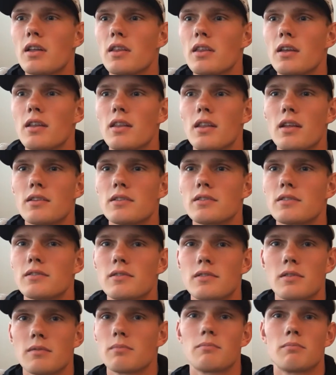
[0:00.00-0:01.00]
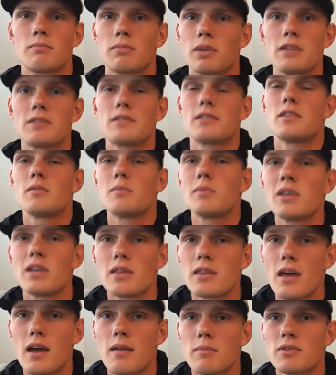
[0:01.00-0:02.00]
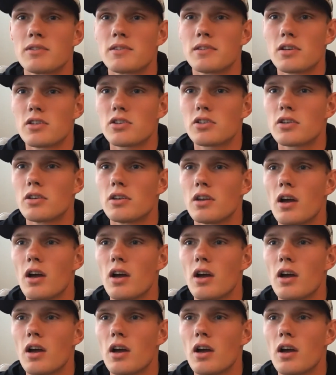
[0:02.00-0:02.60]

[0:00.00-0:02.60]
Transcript: that's a blessing to be in that position.